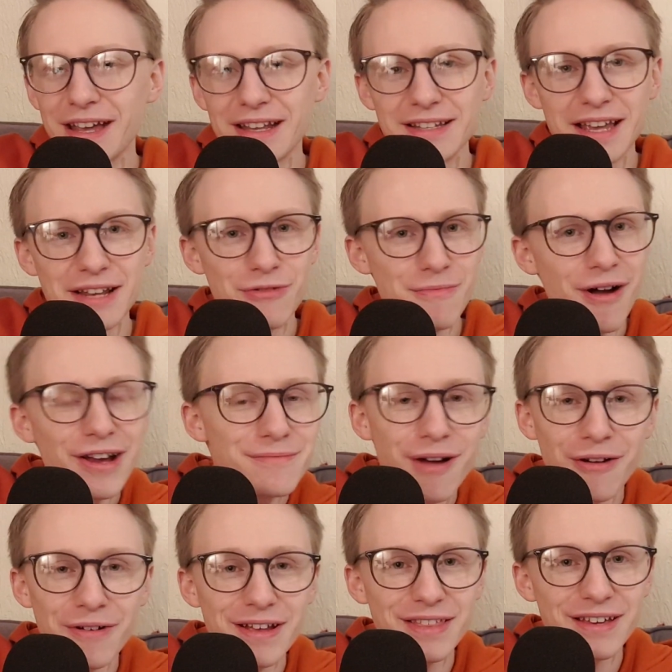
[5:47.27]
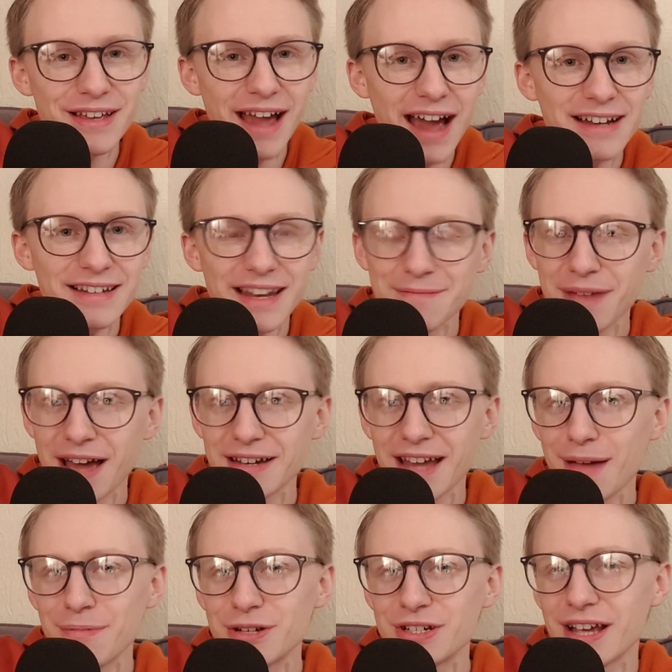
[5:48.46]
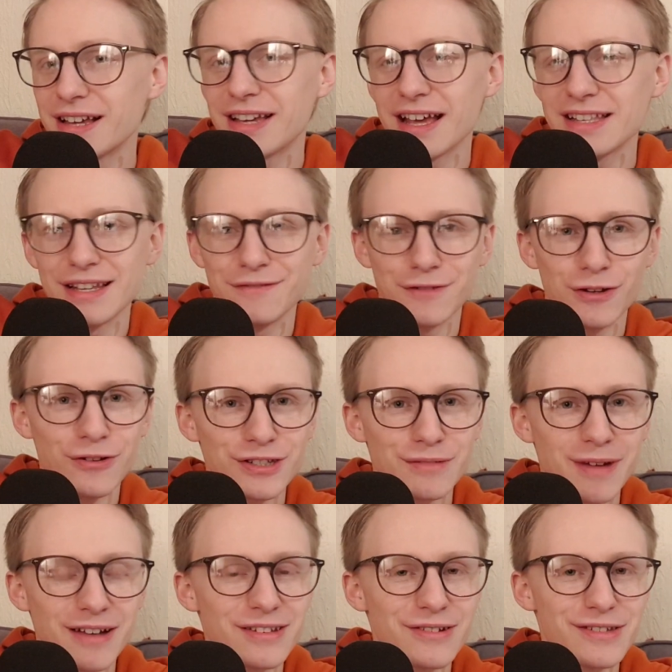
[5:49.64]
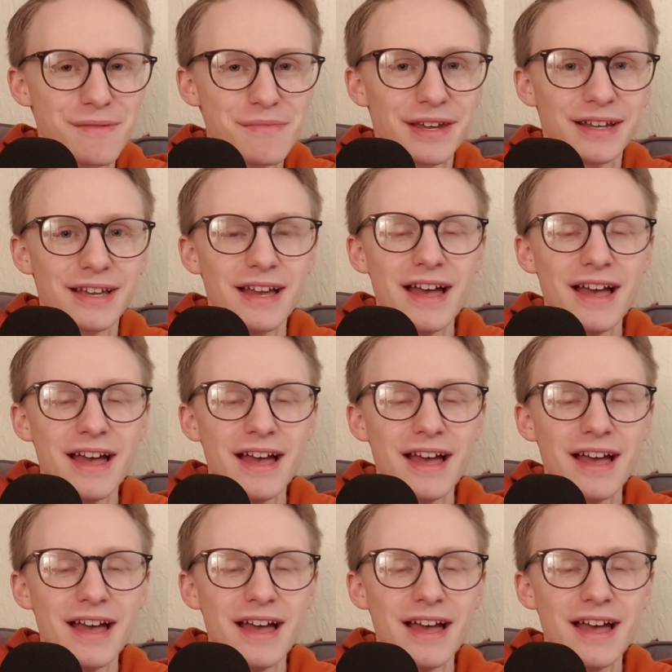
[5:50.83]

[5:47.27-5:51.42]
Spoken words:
He'd remind Murray that it hadn't happened yet, in case he'd forgotten about it or something.